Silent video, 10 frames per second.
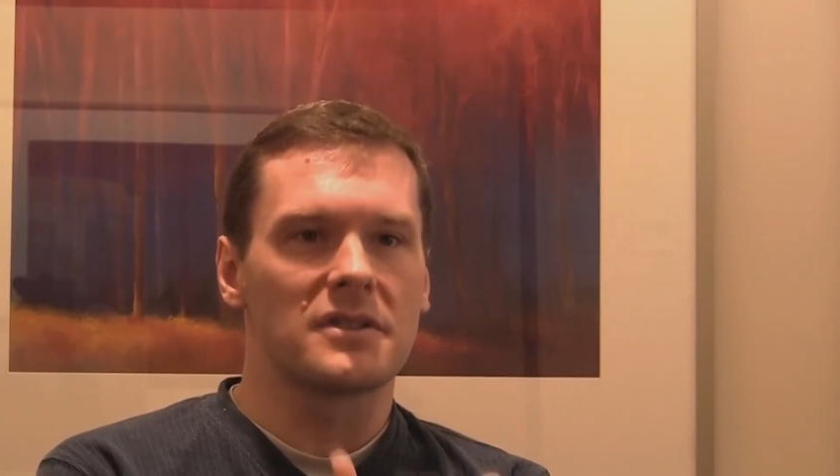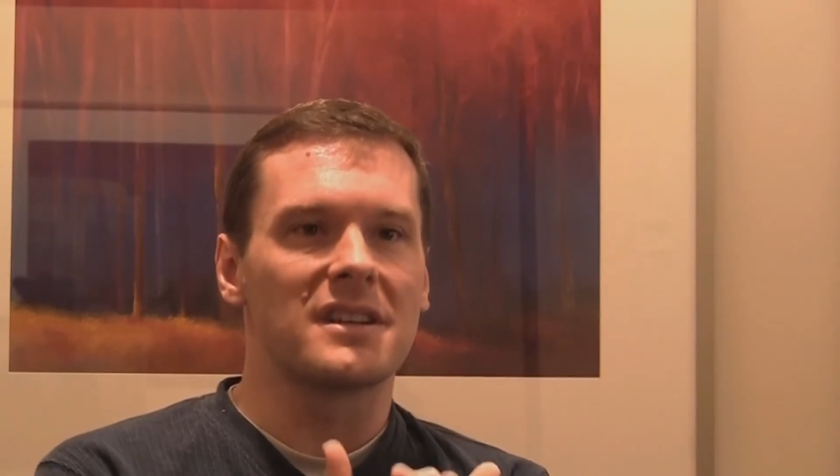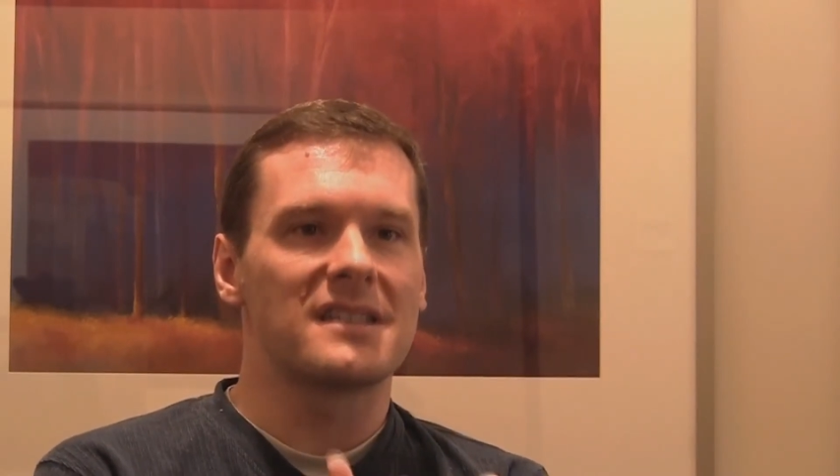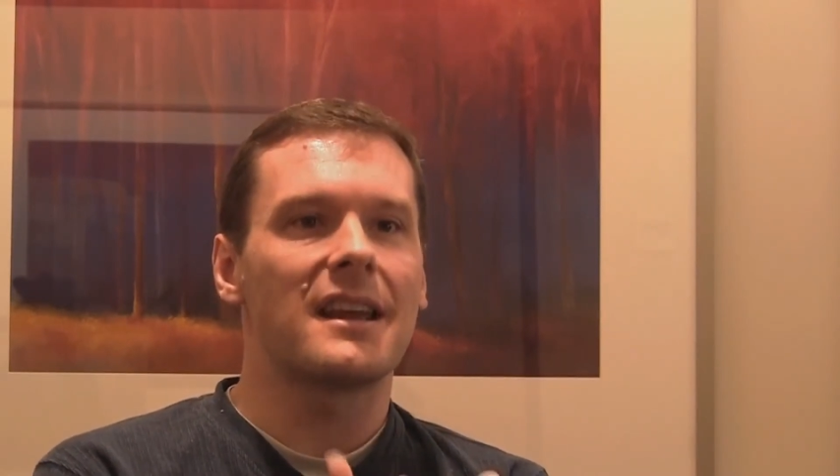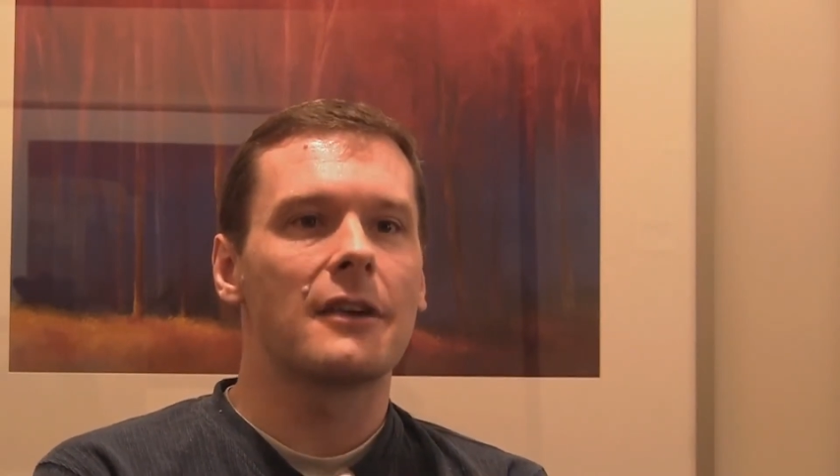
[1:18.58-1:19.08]
there's
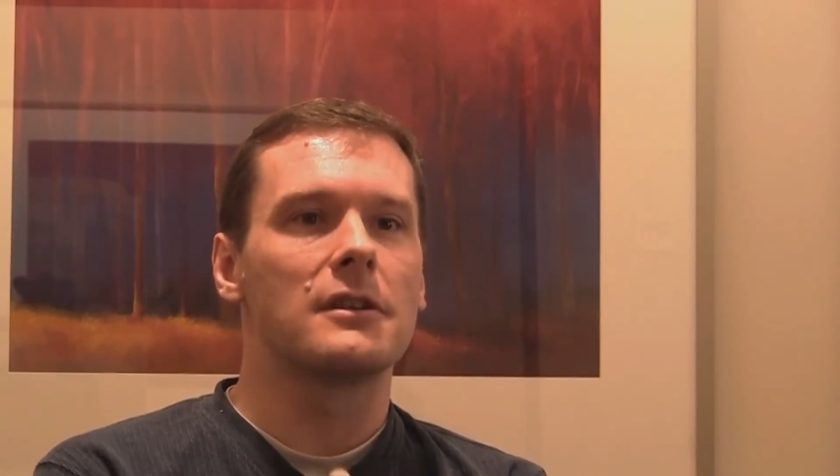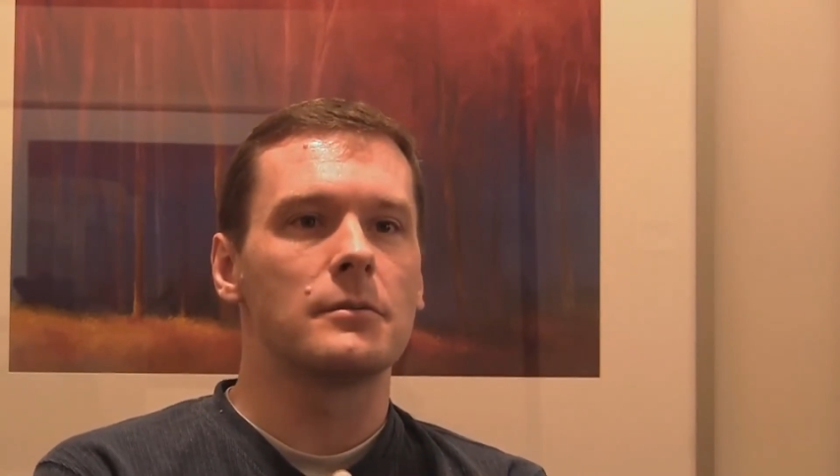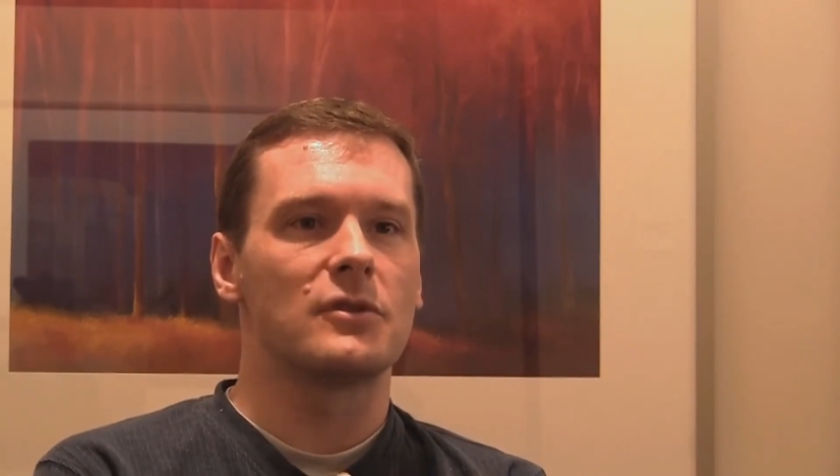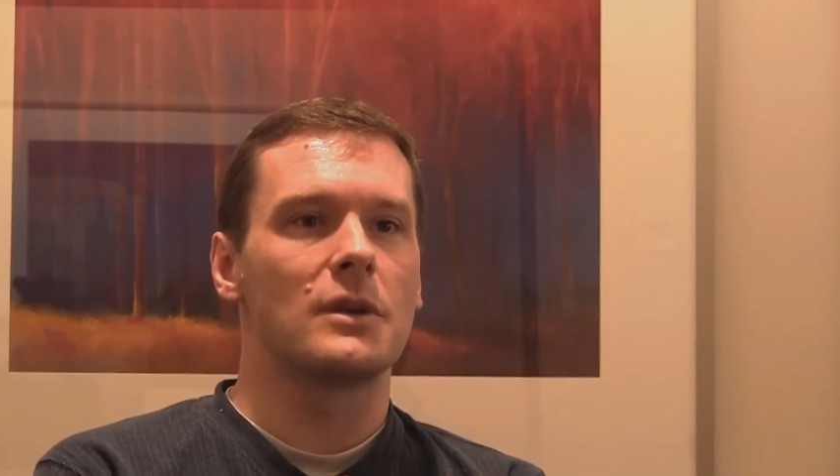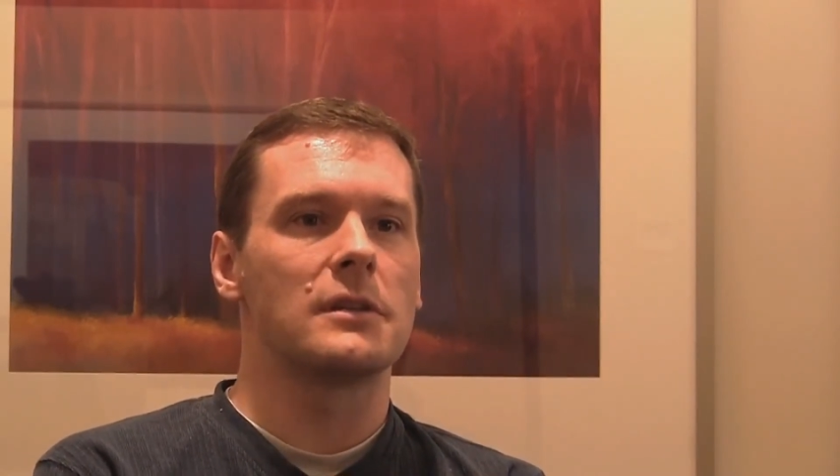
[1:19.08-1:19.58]
an integrity
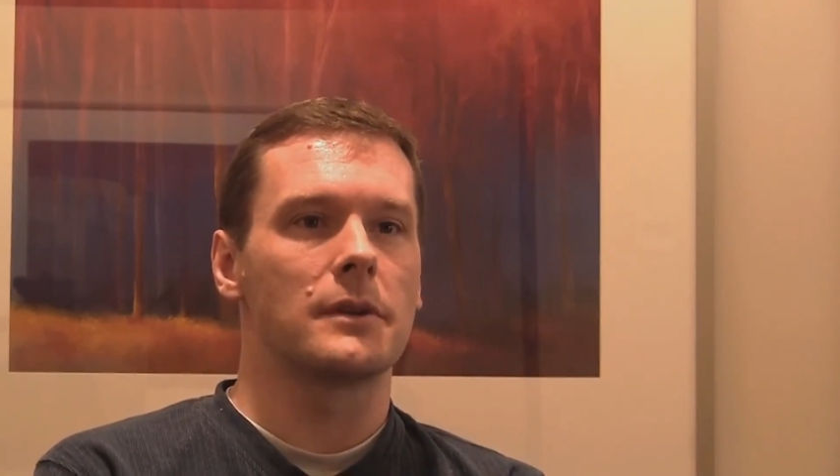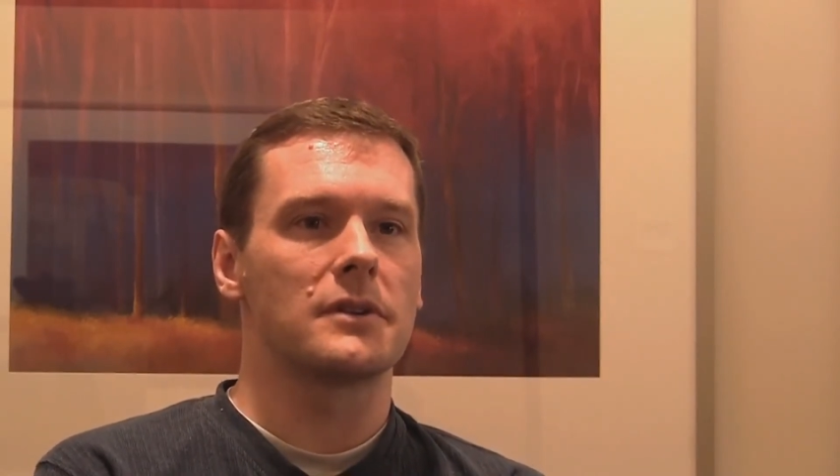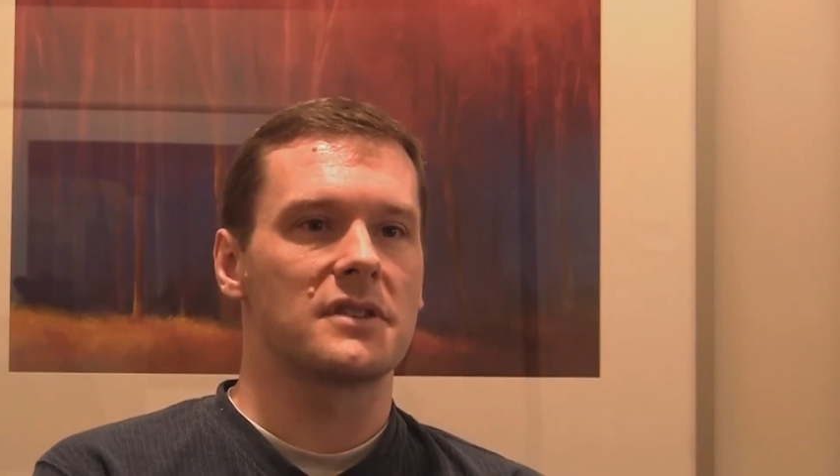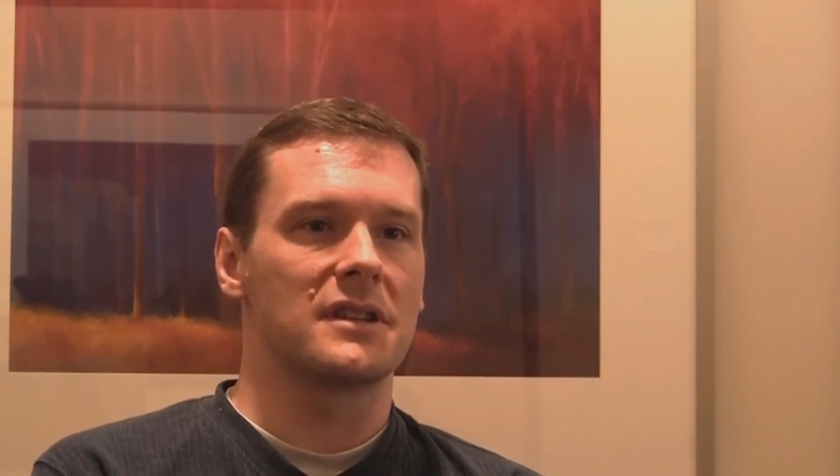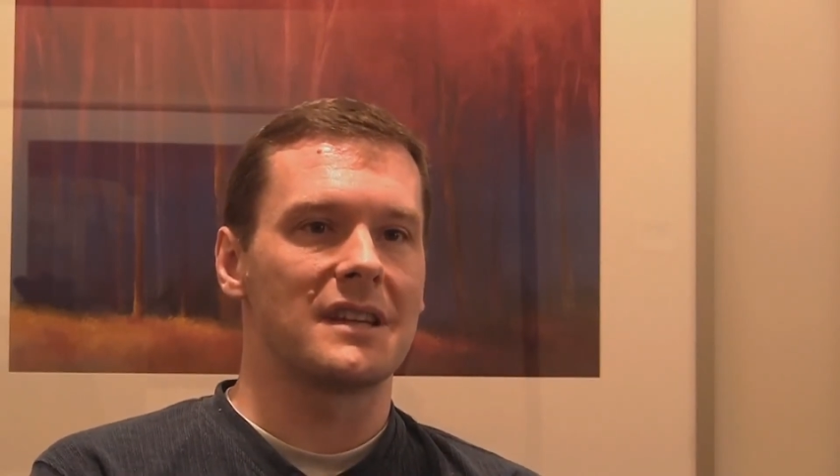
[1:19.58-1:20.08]
between them,
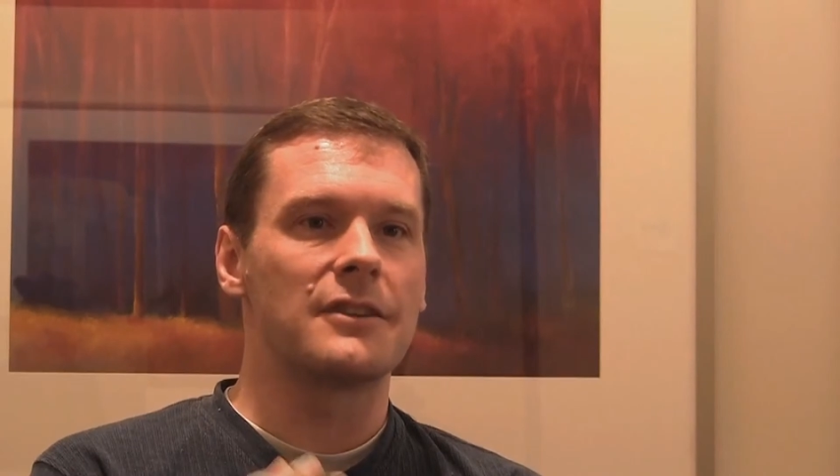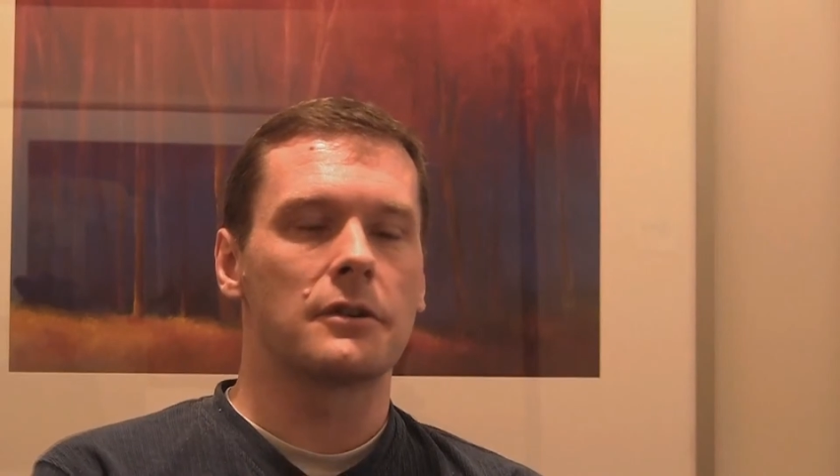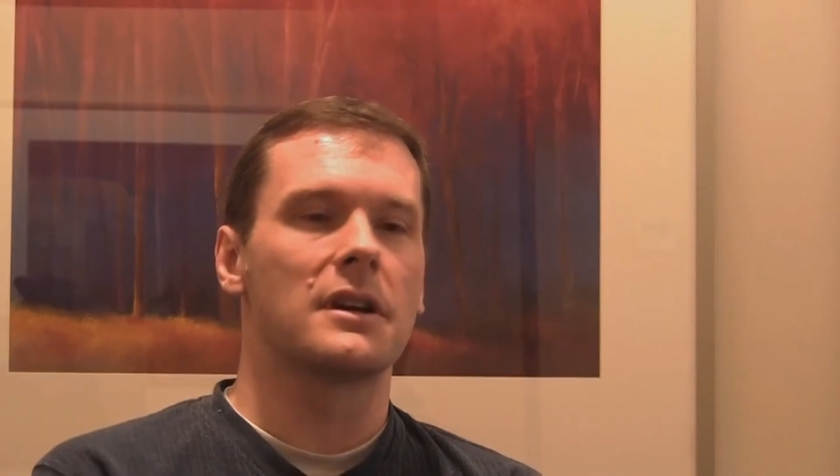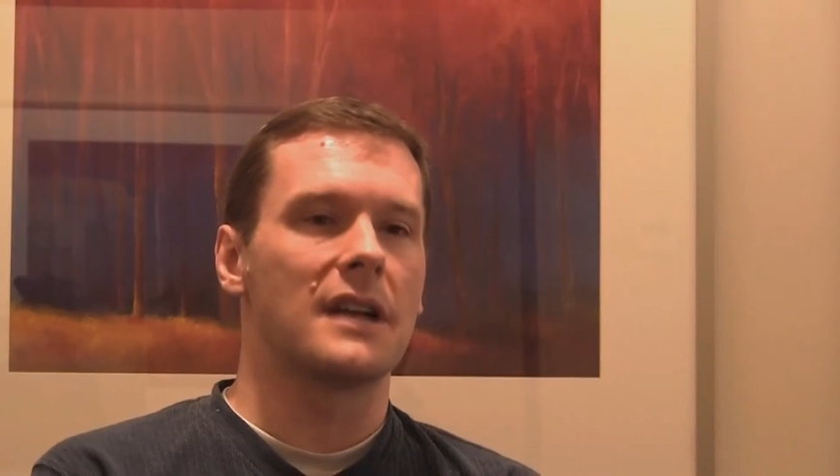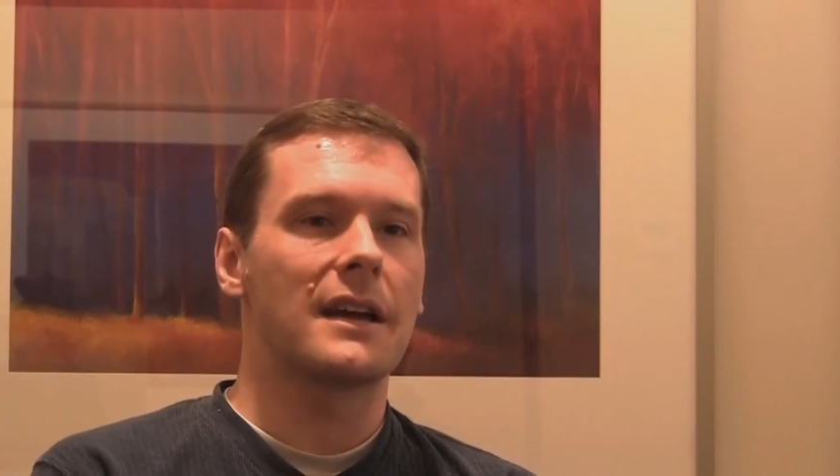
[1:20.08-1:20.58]
there's an
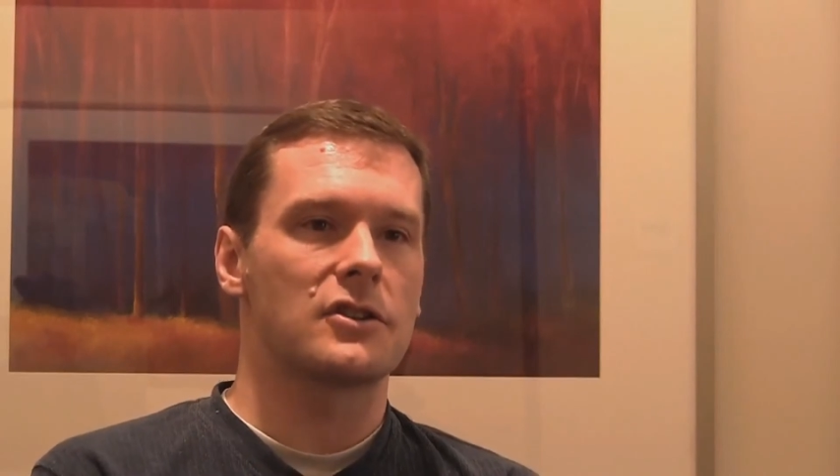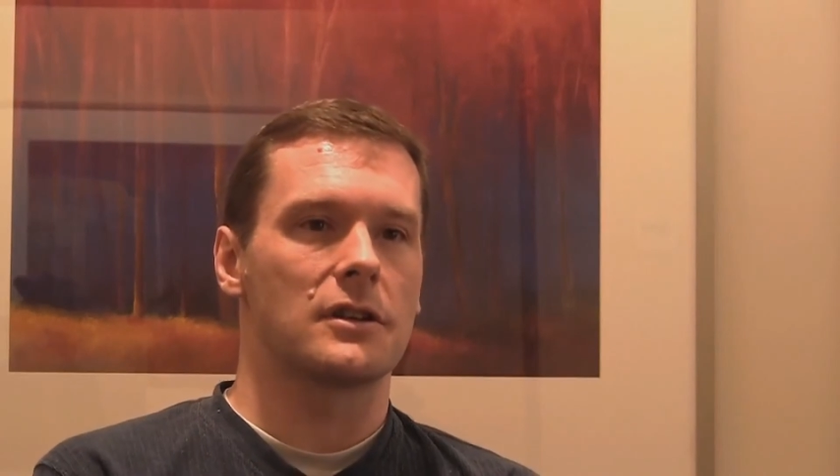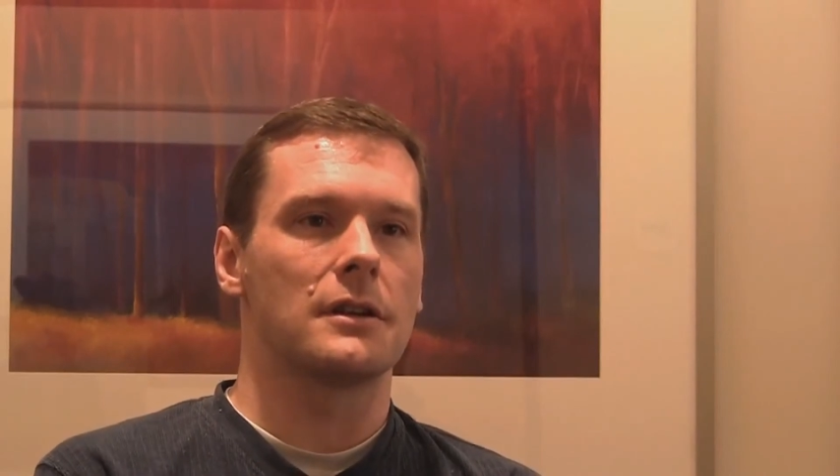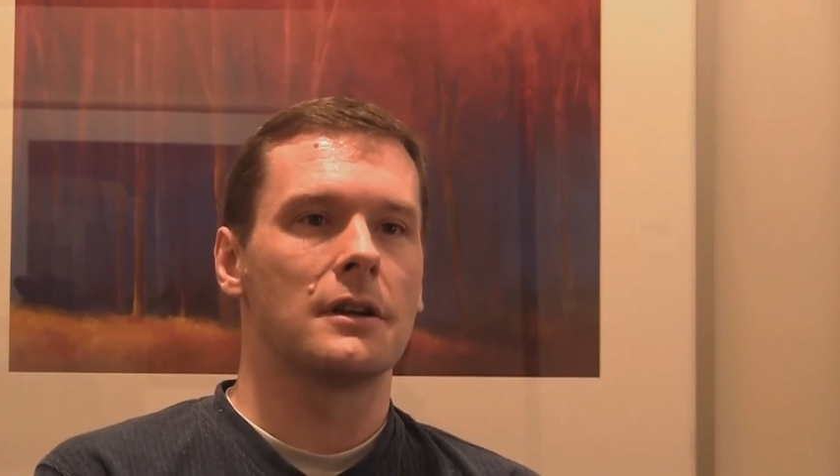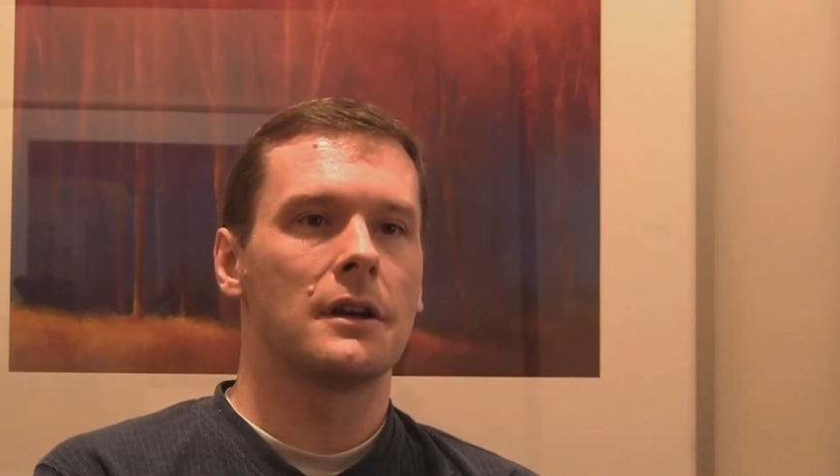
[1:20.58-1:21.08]

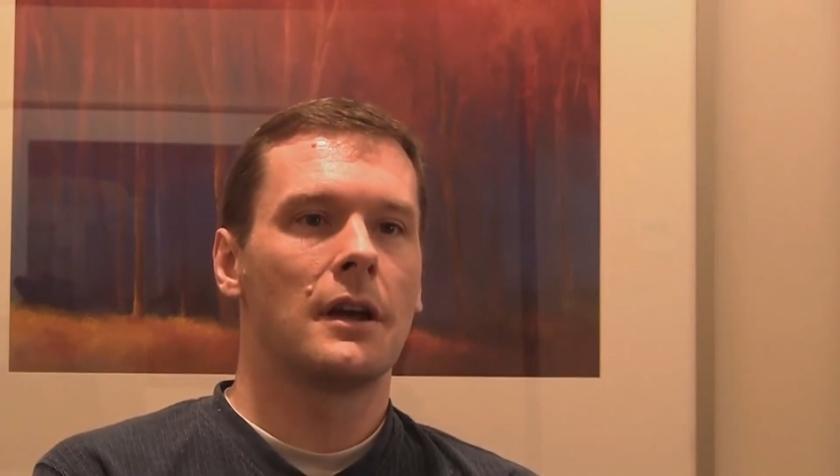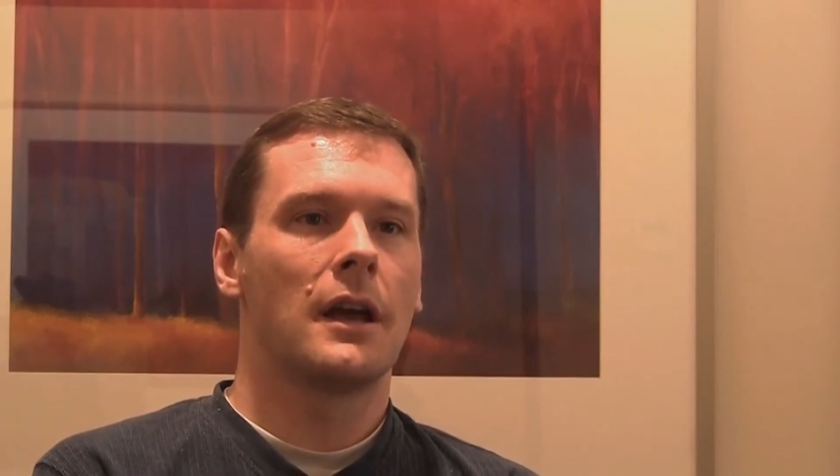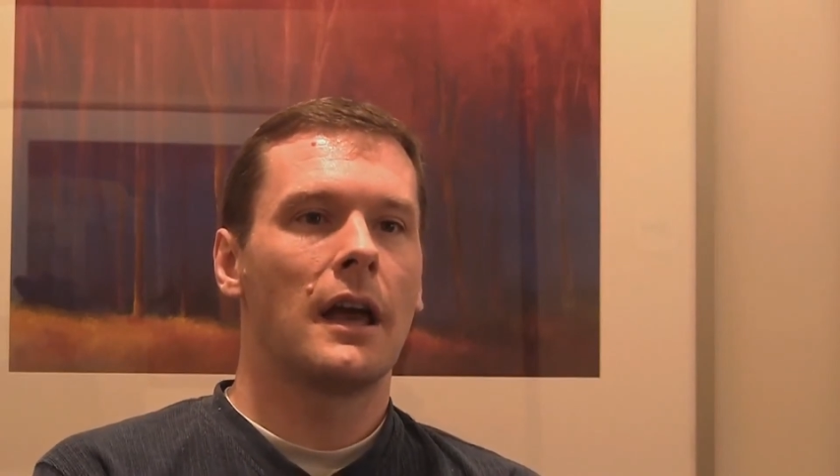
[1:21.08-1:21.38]
interconnection.